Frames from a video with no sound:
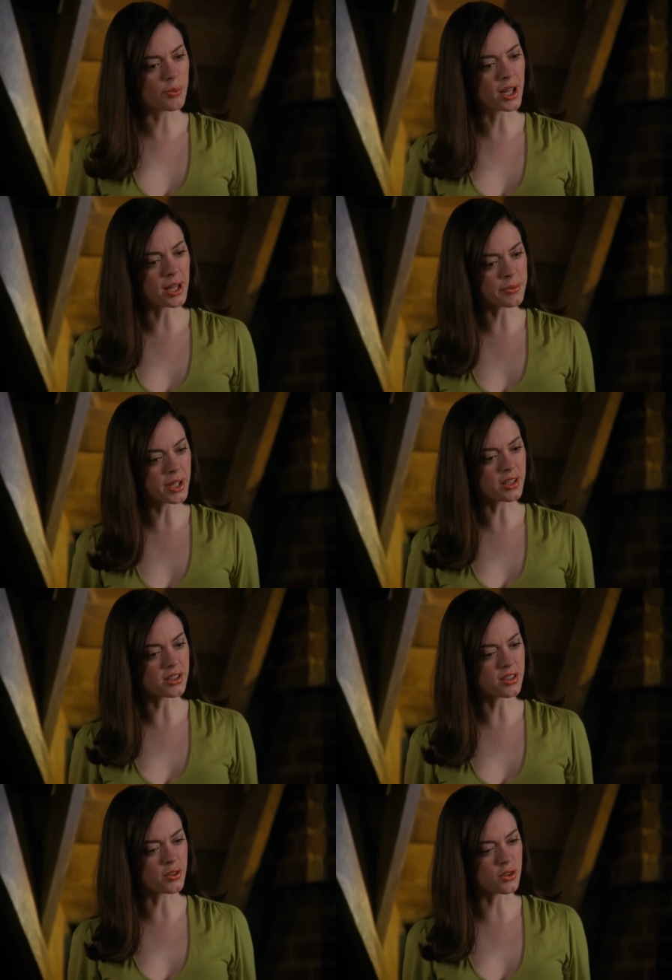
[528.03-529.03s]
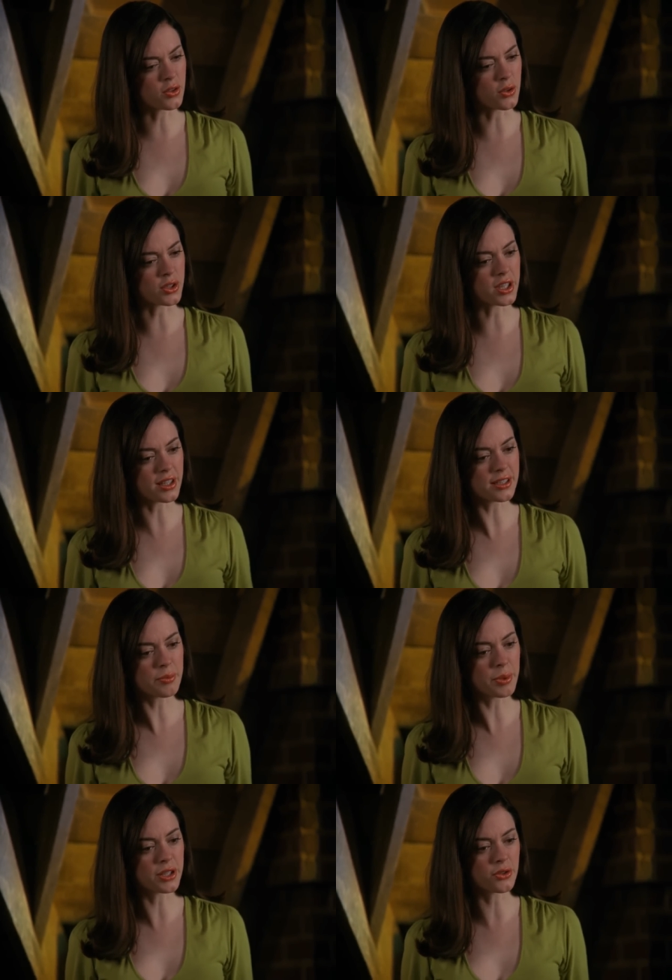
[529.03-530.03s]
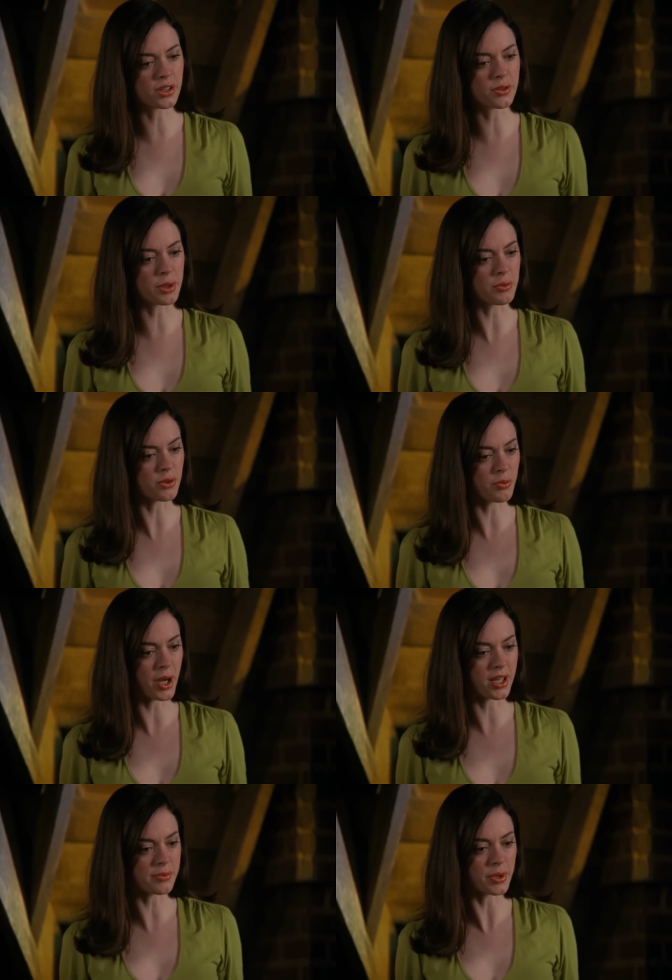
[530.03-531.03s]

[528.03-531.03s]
But I am getting to know the source. He likes to play tricks on people's minds.